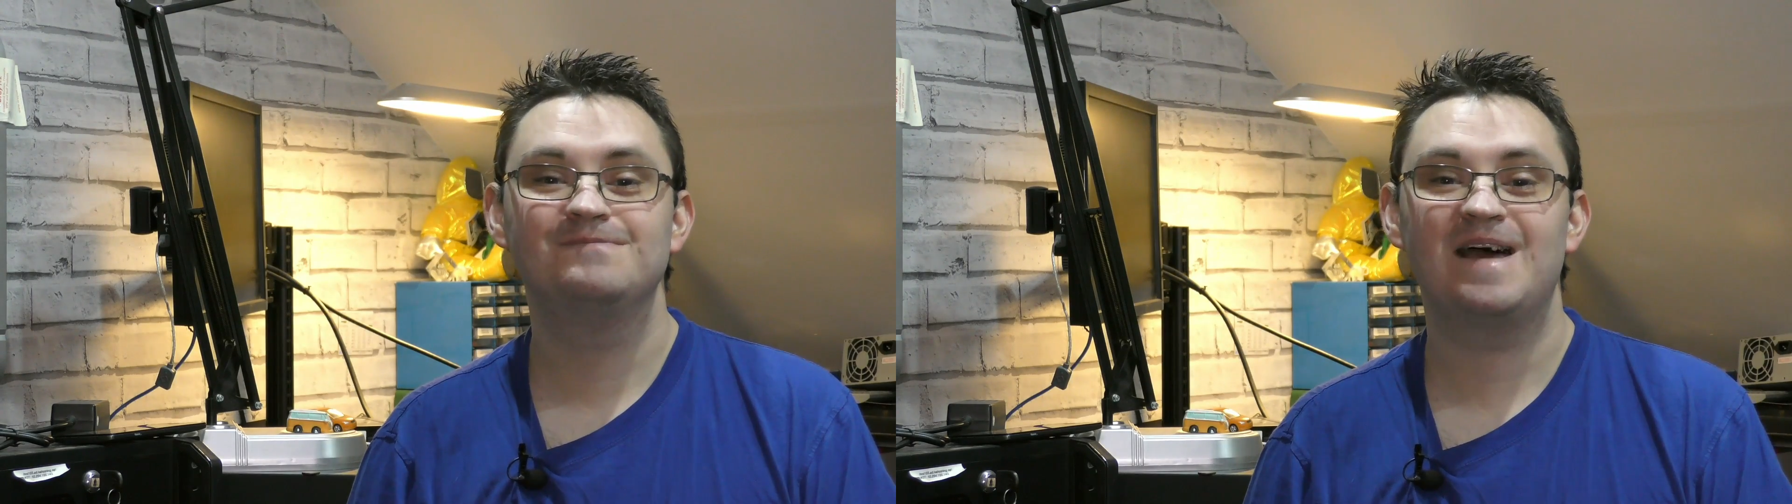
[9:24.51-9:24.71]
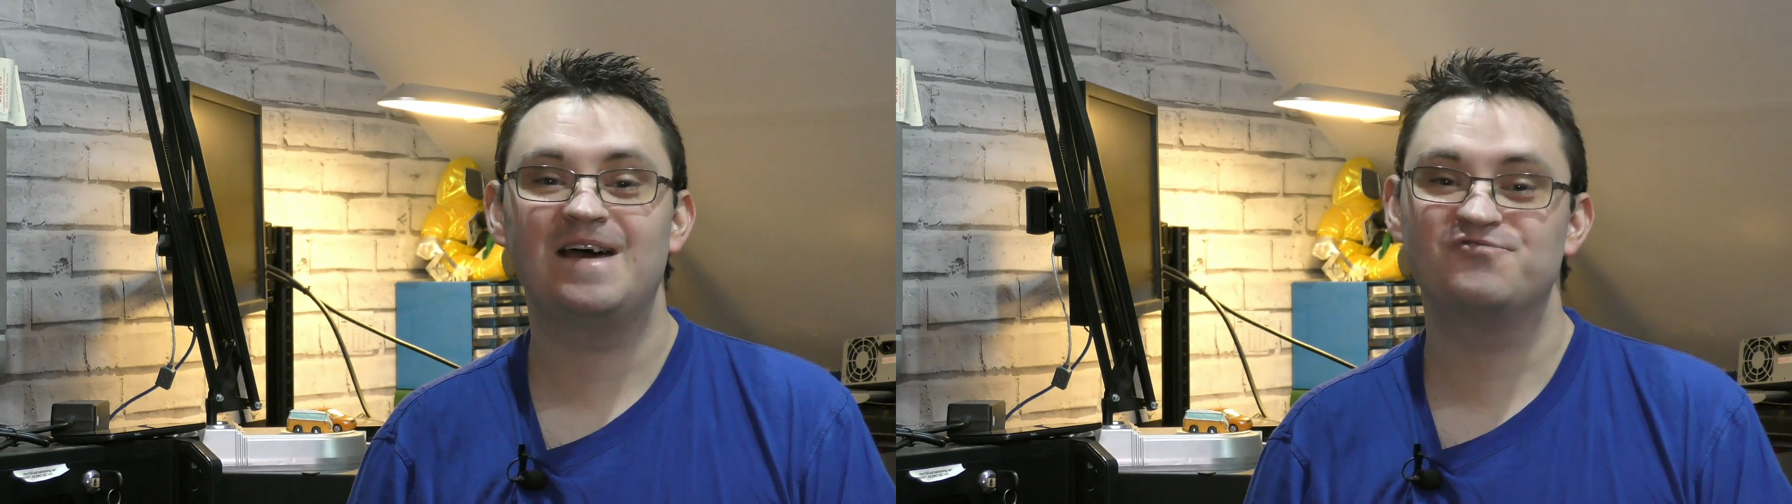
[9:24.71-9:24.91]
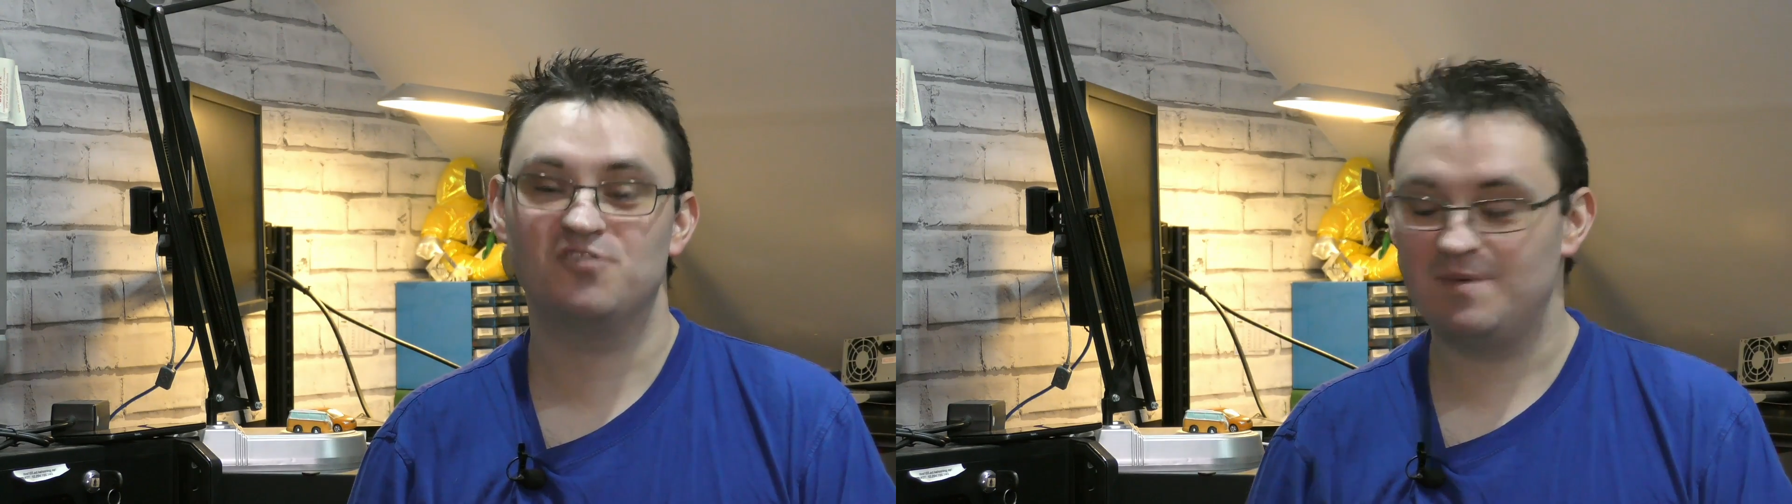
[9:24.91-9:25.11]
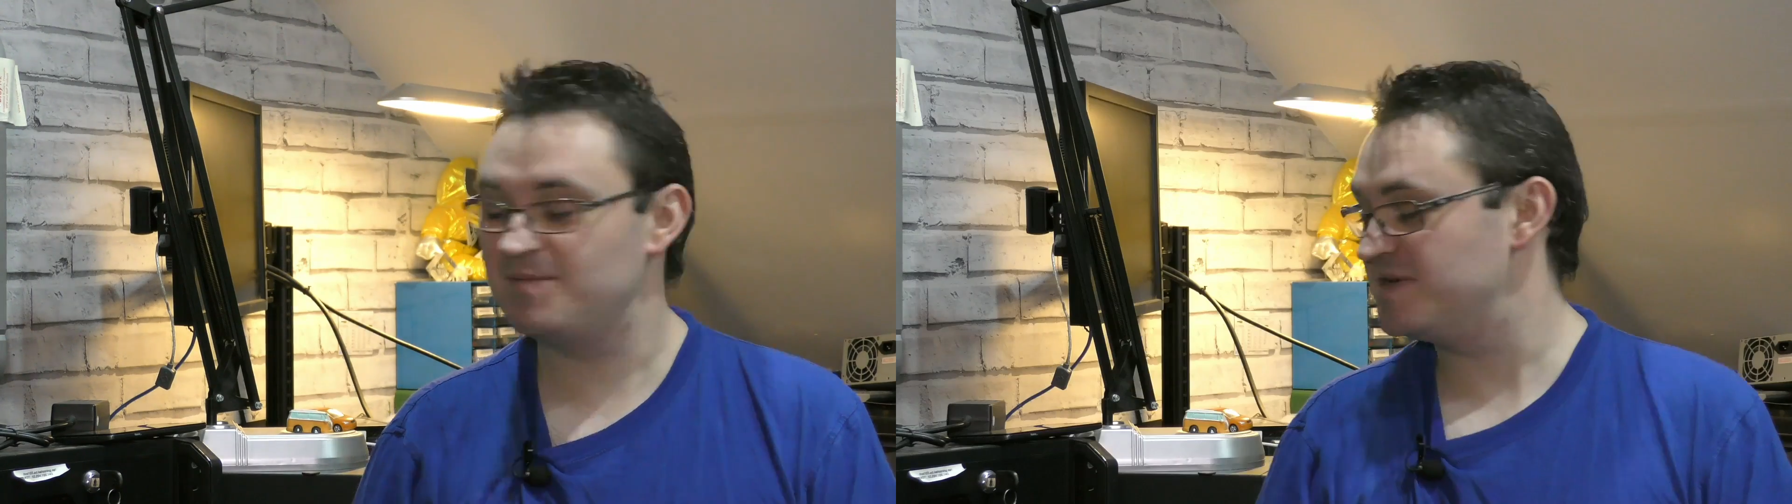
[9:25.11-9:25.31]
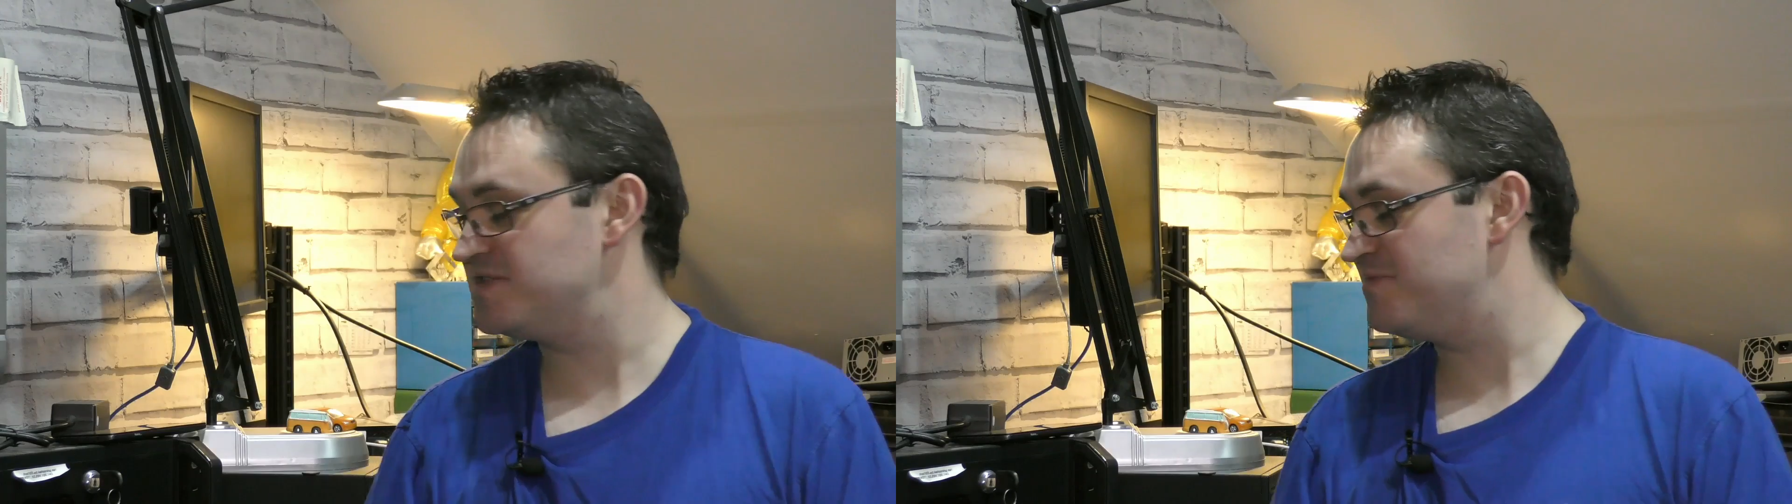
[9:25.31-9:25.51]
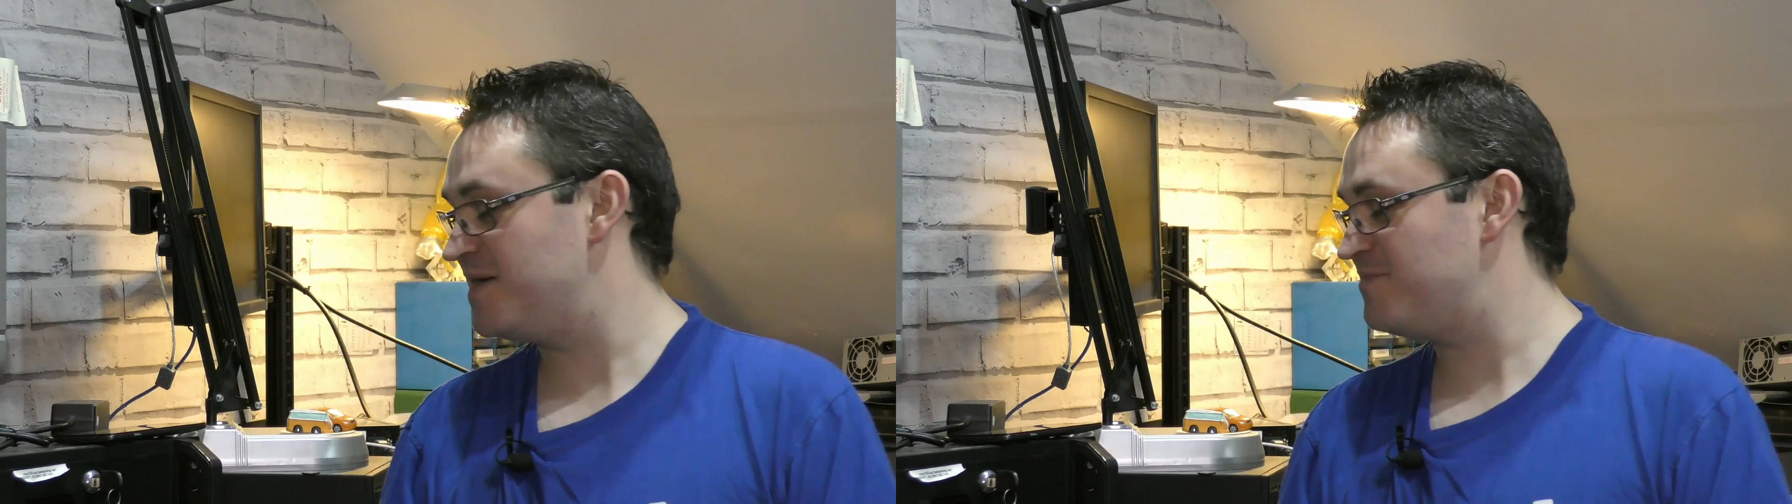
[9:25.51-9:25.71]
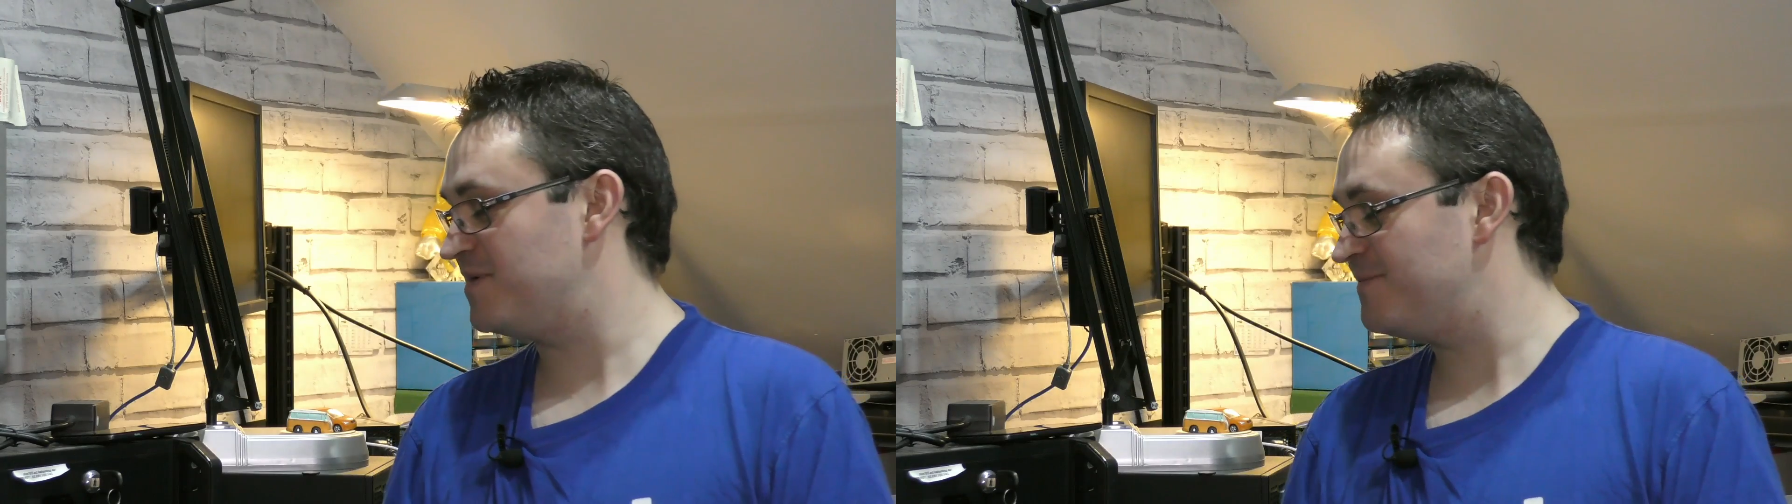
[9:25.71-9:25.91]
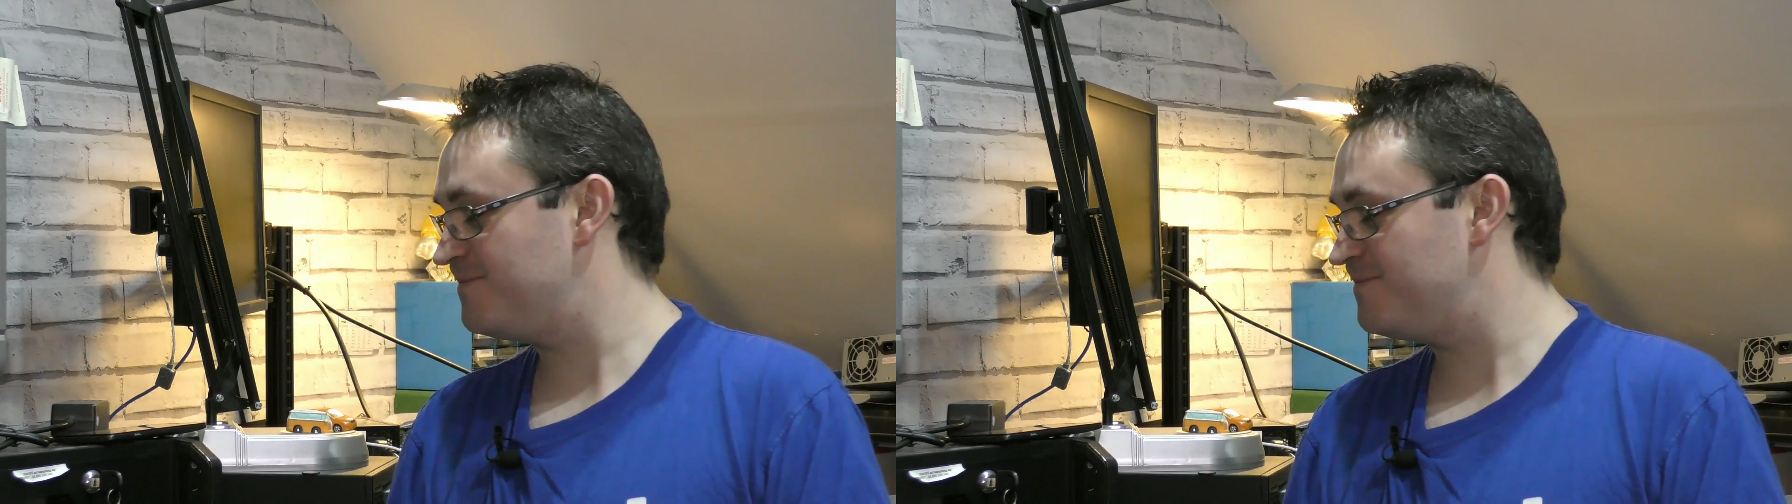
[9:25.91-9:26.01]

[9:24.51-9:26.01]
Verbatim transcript: and dropped my piece of paper.